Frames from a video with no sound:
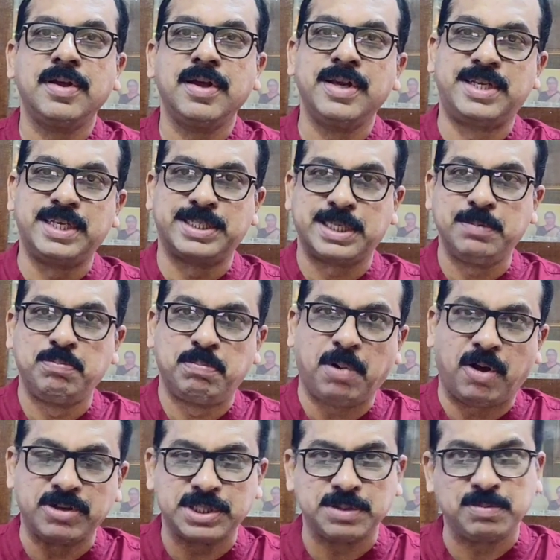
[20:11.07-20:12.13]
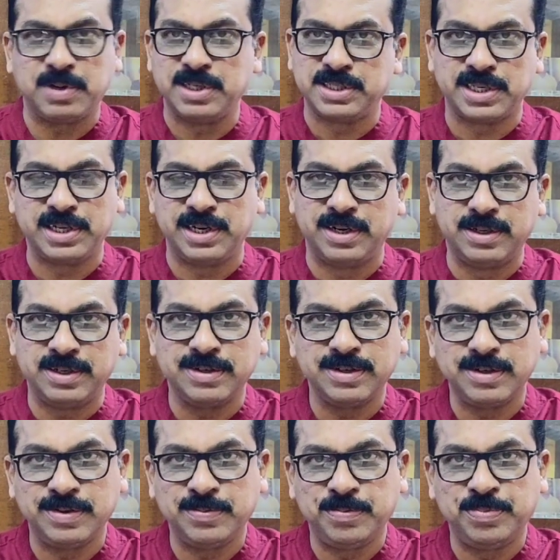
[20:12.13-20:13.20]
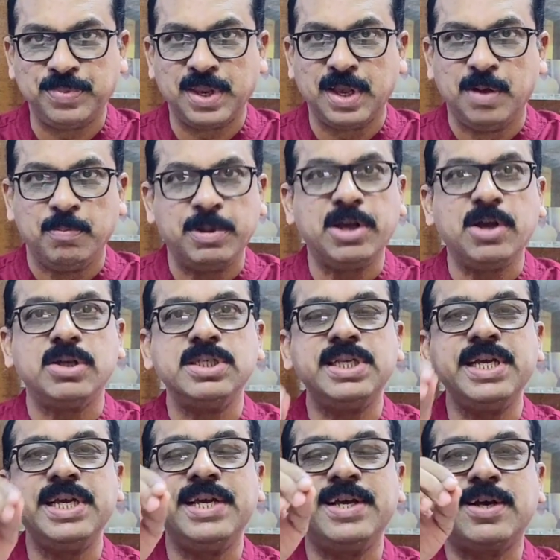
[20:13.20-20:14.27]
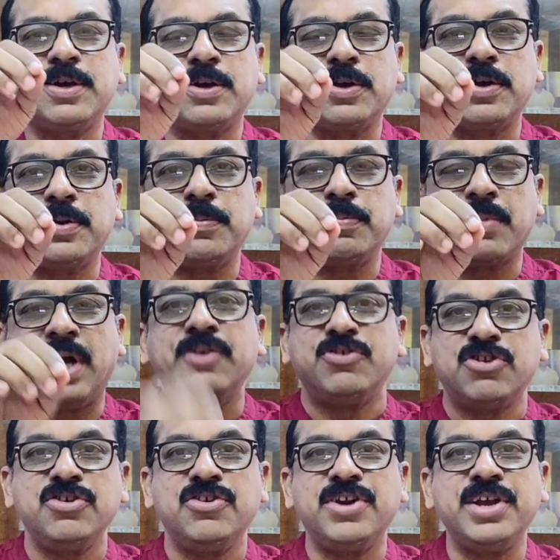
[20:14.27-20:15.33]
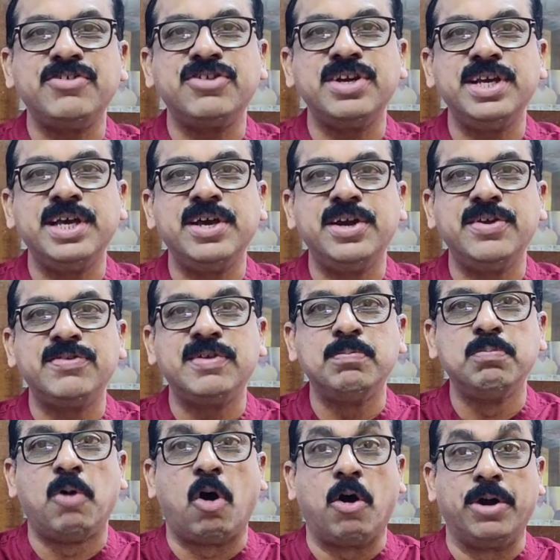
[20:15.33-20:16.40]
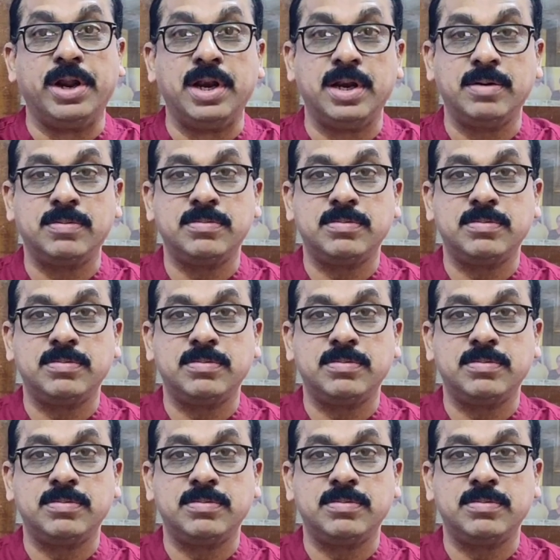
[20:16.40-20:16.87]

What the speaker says: It's just impossible, isn't it? Because the consideration here is immoral.